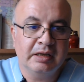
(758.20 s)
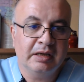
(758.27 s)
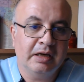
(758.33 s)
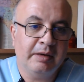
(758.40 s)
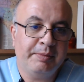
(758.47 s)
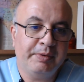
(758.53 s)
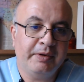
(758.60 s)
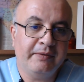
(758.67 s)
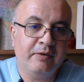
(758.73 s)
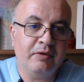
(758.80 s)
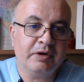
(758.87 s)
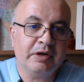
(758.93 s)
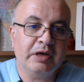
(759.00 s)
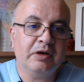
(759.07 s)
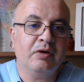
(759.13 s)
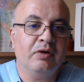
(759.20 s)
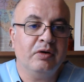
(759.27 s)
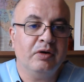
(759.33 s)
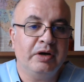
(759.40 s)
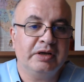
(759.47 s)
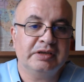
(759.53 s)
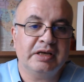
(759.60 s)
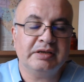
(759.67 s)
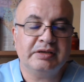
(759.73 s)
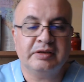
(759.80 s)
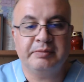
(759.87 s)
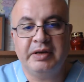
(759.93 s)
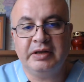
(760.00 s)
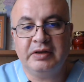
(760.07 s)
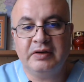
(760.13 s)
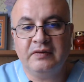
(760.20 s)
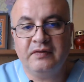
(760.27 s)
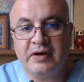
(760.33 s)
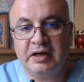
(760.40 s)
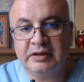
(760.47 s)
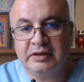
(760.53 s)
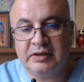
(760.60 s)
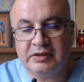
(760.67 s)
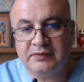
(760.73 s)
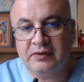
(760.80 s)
provoking or exacerbating factors,